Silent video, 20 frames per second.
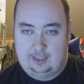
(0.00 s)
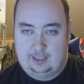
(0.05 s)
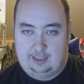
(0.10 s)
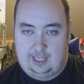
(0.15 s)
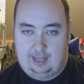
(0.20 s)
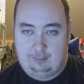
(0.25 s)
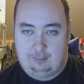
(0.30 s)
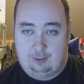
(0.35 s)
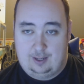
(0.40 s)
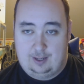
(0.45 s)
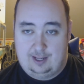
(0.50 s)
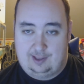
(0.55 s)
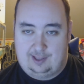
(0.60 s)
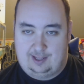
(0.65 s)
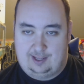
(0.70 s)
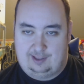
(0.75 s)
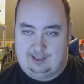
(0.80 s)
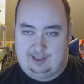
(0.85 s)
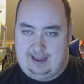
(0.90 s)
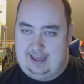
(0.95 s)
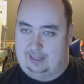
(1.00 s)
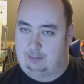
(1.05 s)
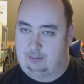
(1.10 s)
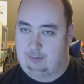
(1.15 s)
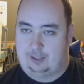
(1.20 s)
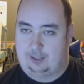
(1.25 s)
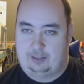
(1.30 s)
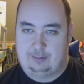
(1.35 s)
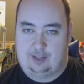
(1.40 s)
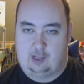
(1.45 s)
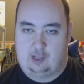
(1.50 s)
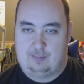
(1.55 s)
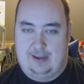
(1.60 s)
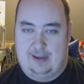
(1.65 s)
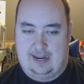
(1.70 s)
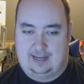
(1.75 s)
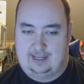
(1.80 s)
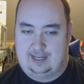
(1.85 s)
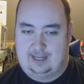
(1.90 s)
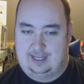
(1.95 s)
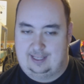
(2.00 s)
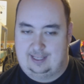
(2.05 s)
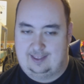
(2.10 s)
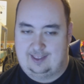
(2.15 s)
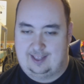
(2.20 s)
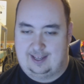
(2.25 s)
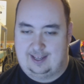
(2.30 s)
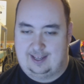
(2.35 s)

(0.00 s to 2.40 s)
Gamer is exactly what you expect. It's